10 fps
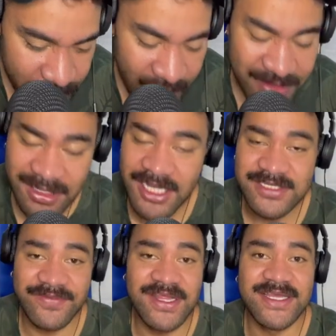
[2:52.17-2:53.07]
The likes
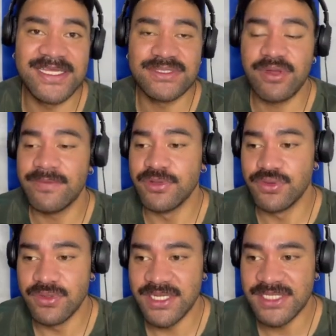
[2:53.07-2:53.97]
of Illias, right,
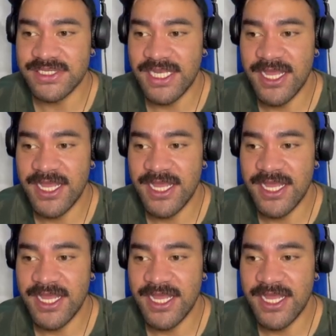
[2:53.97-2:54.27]
Magulius.